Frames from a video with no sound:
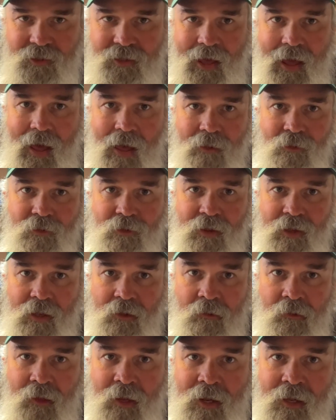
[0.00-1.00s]
that the
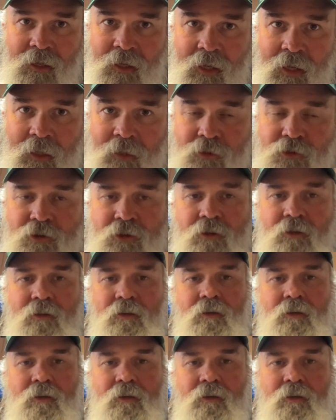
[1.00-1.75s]
linkage,